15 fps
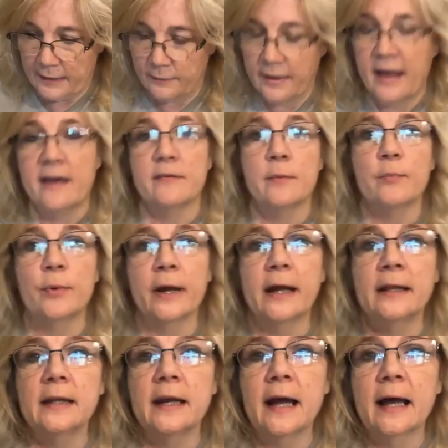I don't have a
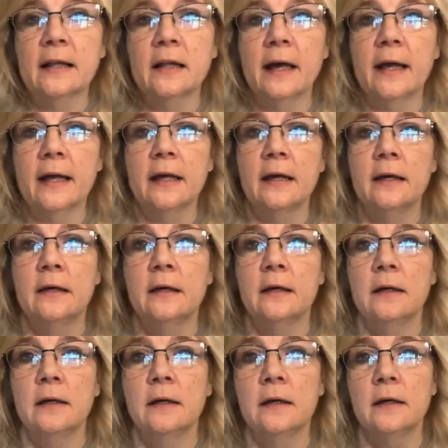brand that I like.
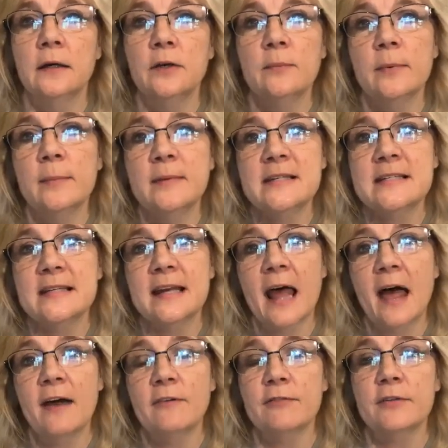You've been
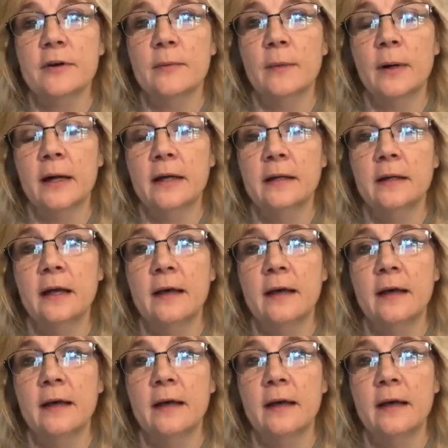missing everyone.